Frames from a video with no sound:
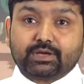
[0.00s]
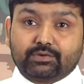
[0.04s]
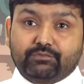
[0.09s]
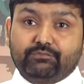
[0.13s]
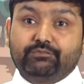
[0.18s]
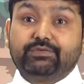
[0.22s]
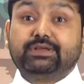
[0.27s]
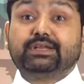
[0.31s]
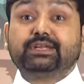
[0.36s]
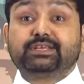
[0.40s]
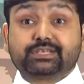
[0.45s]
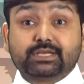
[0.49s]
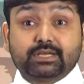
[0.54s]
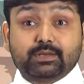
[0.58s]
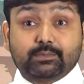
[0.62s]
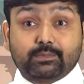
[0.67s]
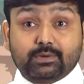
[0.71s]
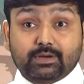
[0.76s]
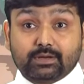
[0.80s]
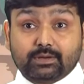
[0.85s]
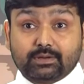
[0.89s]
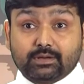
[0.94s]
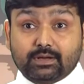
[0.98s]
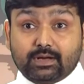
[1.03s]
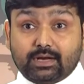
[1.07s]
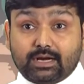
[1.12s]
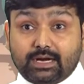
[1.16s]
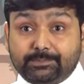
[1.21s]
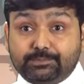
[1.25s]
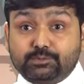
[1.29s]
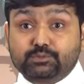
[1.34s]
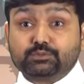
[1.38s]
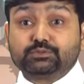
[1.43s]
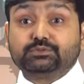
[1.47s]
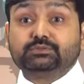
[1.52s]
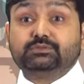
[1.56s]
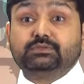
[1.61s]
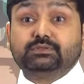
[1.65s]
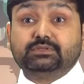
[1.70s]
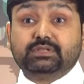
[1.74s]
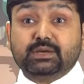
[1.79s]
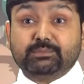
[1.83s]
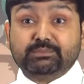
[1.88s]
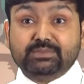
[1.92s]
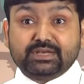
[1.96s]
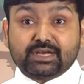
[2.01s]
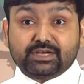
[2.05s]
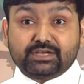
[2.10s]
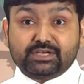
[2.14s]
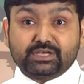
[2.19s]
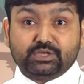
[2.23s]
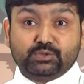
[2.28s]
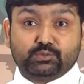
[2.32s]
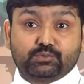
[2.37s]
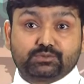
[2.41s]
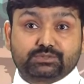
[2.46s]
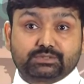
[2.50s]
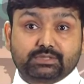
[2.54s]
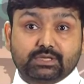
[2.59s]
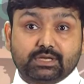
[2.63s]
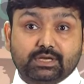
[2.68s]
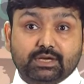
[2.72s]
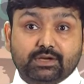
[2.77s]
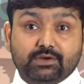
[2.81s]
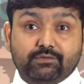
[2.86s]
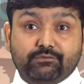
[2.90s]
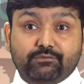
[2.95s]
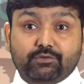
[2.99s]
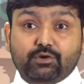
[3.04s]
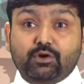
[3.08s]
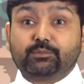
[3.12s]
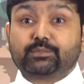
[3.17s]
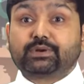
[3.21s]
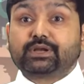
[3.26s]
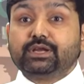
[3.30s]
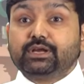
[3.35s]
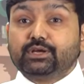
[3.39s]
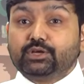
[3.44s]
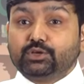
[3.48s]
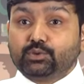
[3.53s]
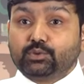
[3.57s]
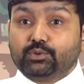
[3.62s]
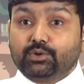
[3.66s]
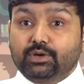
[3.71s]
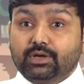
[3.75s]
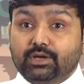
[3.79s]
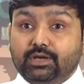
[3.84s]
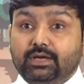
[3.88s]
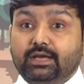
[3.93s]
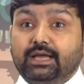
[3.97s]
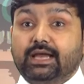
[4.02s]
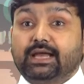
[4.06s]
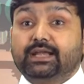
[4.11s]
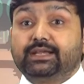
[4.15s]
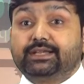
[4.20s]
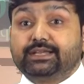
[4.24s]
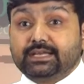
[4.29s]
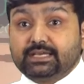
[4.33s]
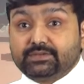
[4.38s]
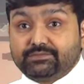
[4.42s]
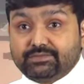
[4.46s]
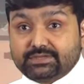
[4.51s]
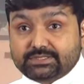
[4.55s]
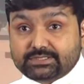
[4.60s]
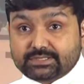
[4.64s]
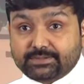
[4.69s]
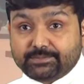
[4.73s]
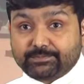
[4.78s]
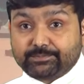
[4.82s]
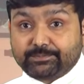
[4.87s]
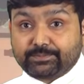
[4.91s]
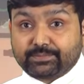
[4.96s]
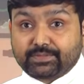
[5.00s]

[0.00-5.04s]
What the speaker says: We receive up to the minute news from radio and television,